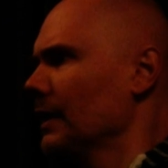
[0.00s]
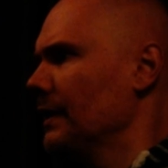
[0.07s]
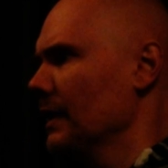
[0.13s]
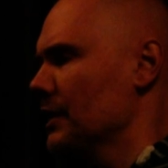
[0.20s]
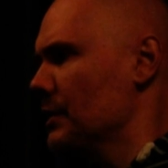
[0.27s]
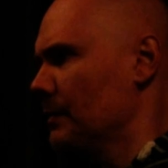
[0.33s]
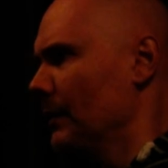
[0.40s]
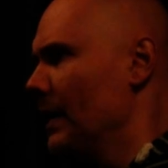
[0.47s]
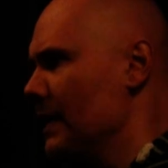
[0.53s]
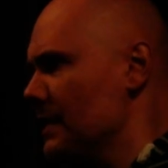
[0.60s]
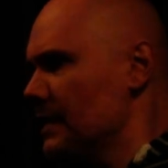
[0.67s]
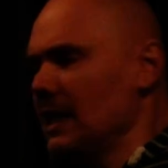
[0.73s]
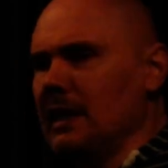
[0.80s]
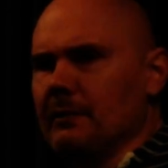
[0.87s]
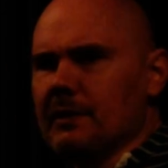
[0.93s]
I think
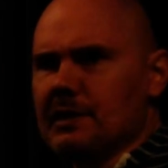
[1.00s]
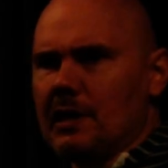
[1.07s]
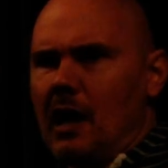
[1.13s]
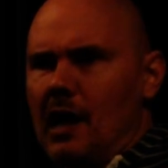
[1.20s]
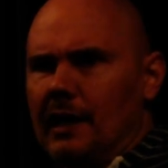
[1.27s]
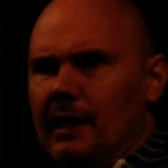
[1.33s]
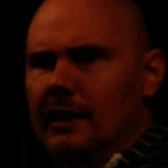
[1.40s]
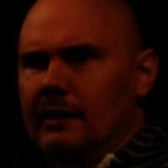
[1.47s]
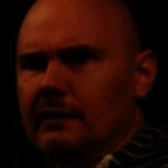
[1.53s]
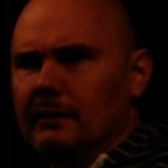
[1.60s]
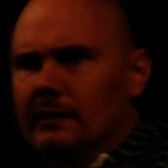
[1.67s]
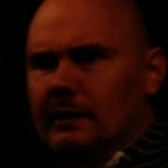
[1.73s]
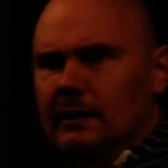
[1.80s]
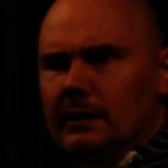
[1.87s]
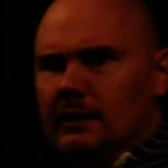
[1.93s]
Springsteen was on it.
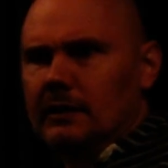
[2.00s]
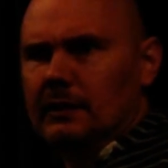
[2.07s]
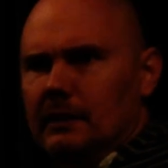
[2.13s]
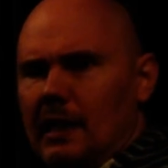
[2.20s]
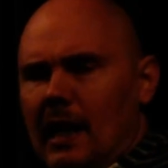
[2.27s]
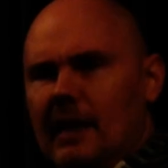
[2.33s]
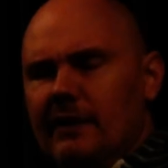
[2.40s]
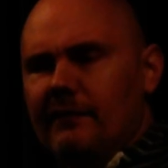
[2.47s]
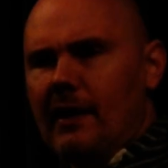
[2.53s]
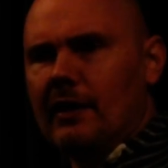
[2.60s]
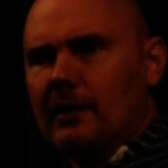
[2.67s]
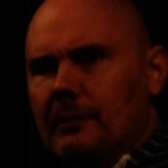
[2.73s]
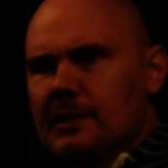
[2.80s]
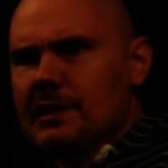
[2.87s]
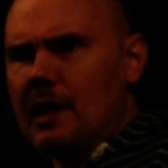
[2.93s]
Eddie
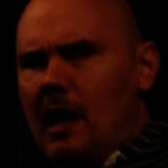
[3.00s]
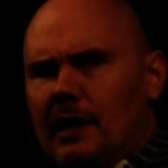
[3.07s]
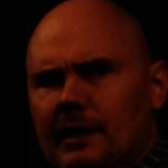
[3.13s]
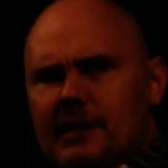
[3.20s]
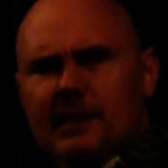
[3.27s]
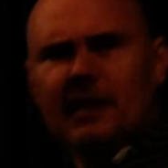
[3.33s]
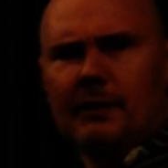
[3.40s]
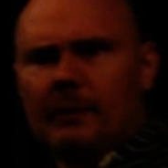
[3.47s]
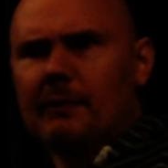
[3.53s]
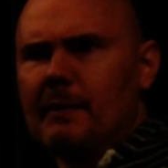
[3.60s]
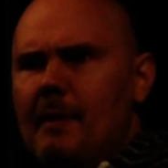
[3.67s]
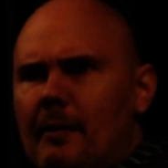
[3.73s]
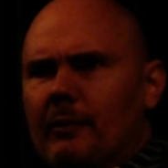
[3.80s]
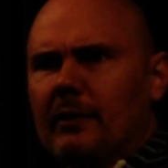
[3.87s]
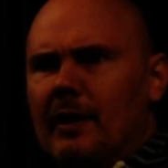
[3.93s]
Vedder was on it. Does anyone
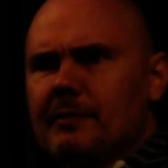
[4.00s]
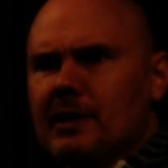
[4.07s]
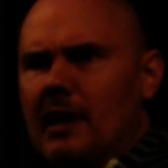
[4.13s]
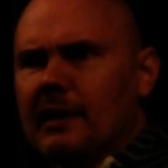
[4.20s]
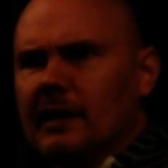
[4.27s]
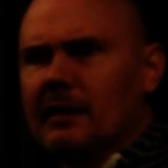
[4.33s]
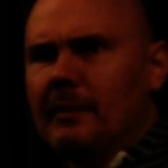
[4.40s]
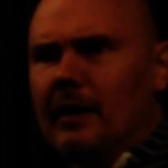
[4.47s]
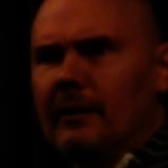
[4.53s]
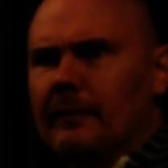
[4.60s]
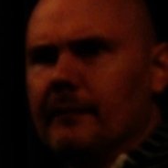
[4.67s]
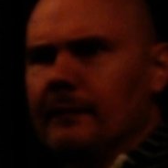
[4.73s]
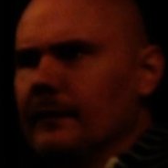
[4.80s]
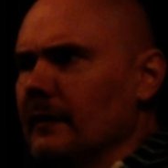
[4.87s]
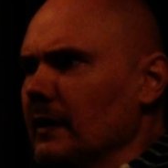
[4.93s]
remember what I'm talking about?
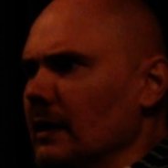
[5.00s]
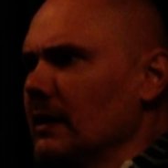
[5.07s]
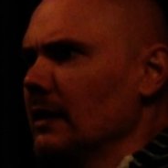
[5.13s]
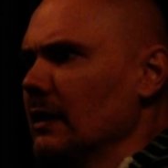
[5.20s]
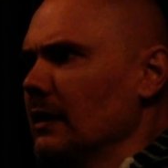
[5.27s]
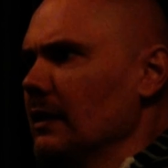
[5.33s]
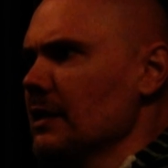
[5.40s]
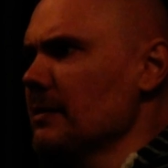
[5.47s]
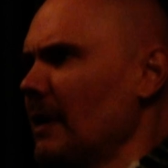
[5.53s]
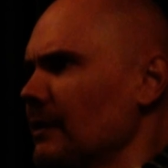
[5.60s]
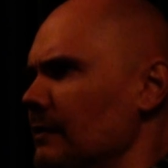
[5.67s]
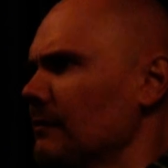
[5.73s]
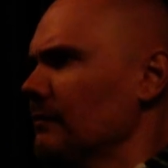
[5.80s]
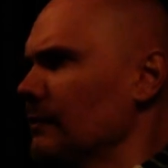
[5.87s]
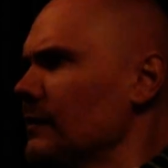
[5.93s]
It's
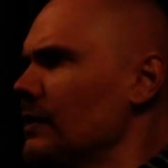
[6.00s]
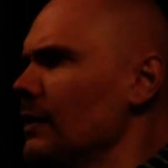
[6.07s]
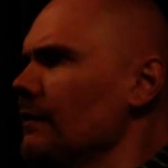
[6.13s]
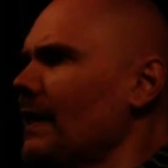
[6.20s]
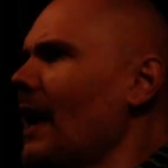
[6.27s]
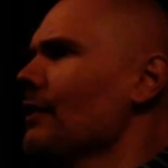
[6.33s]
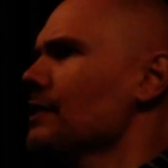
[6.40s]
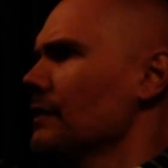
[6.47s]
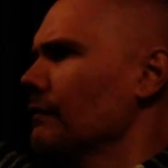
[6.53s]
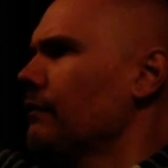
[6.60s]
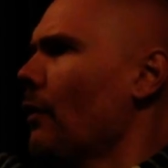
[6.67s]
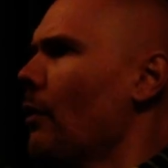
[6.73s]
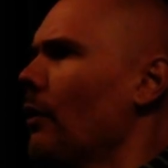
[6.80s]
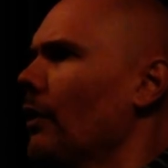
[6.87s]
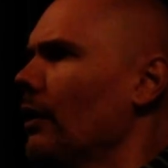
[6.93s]
about
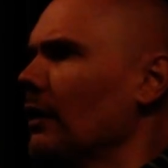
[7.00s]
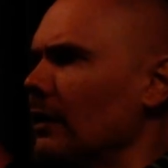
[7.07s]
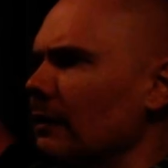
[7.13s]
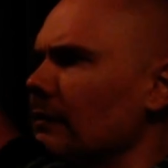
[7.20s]
2004.